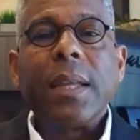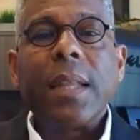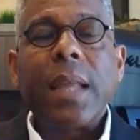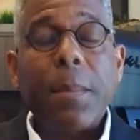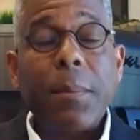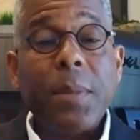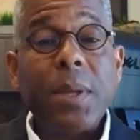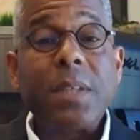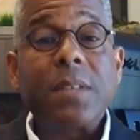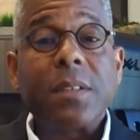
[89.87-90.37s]

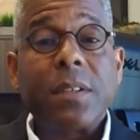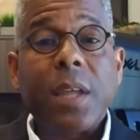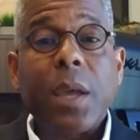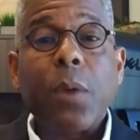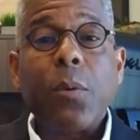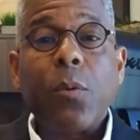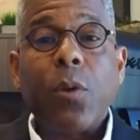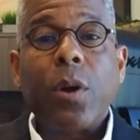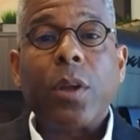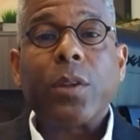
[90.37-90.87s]
that means that
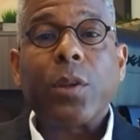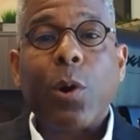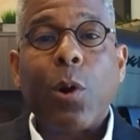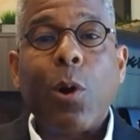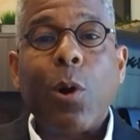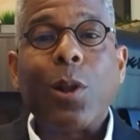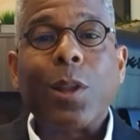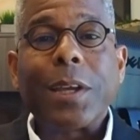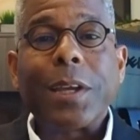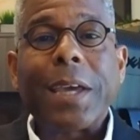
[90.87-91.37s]
they want the
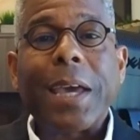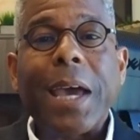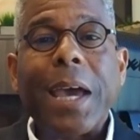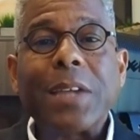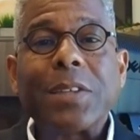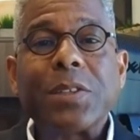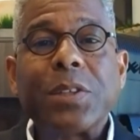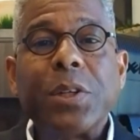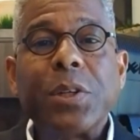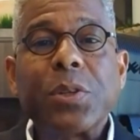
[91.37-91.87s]
oil and
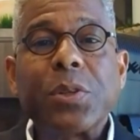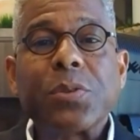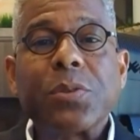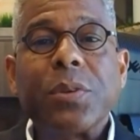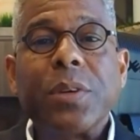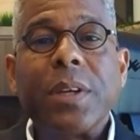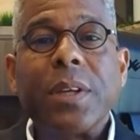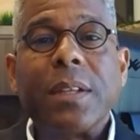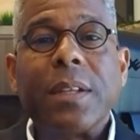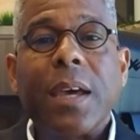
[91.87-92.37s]
gas
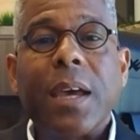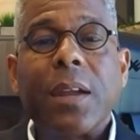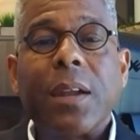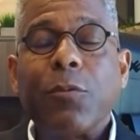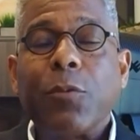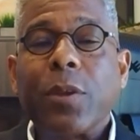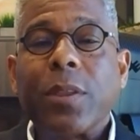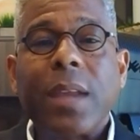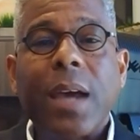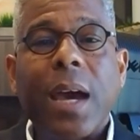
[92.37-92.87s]
industry
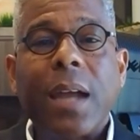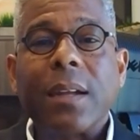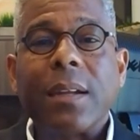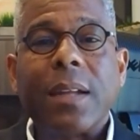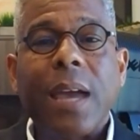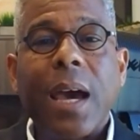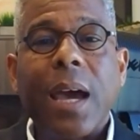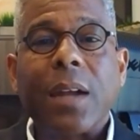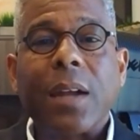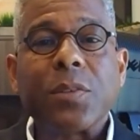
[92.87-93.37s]
that without a
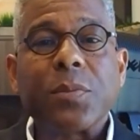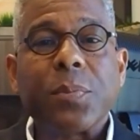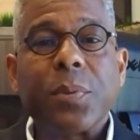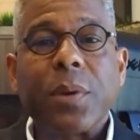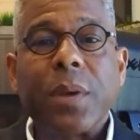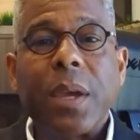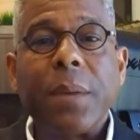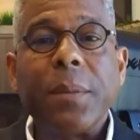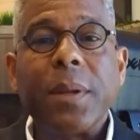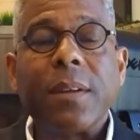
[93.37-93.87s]
doubt is
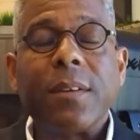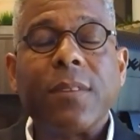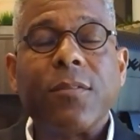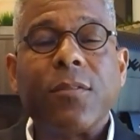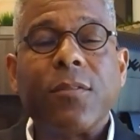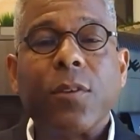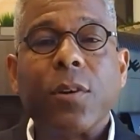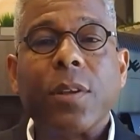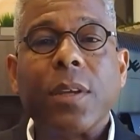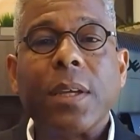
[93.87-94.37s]
preeminent
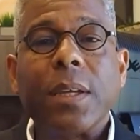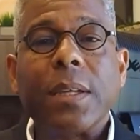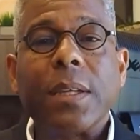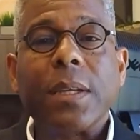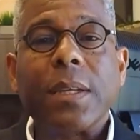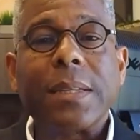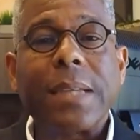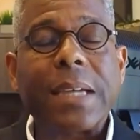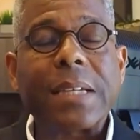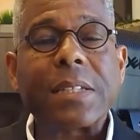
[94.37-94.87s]
for the
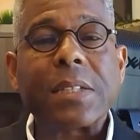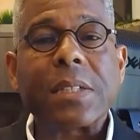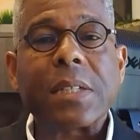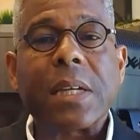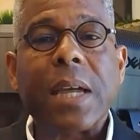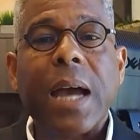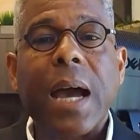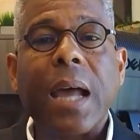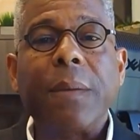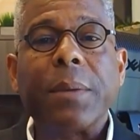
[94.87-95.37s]
Texas
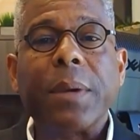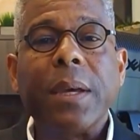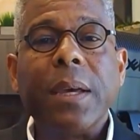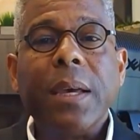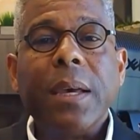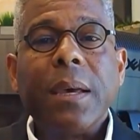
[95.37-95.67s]
economy,